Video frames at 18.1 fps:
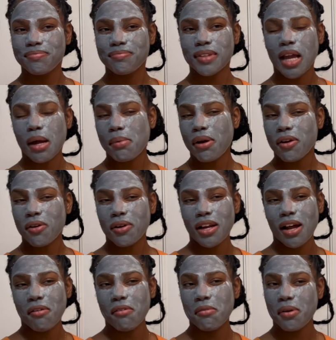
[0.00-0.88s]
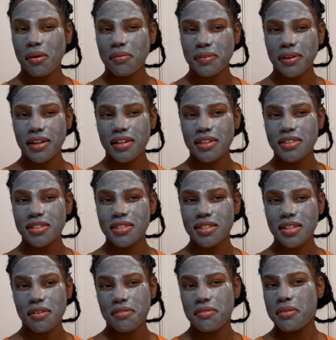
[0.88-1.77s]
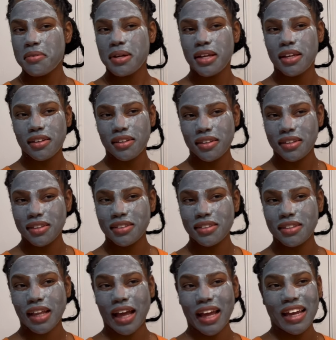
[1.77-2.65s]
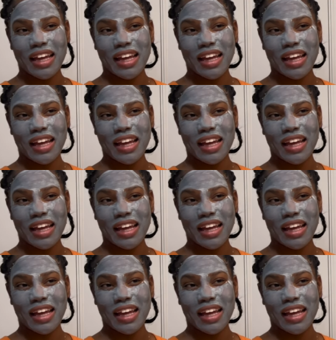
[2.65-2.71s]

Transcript: Am I going out with my friends every weekend?